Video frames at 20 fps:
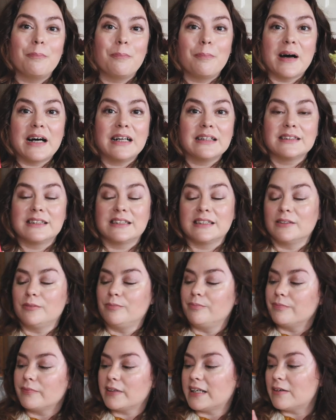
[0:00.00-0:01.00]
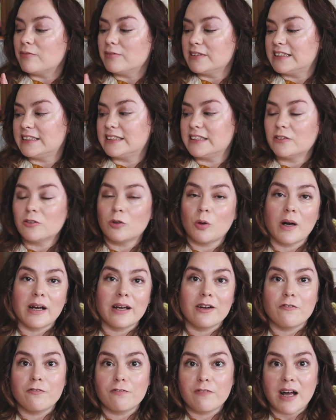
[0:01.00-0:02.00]
But it was still
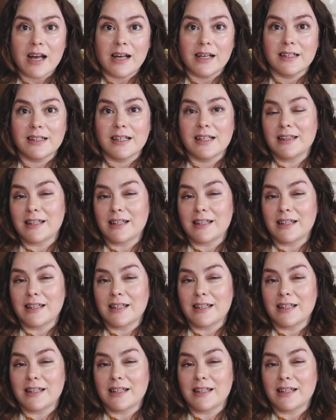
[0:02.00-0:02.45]
quite a fun,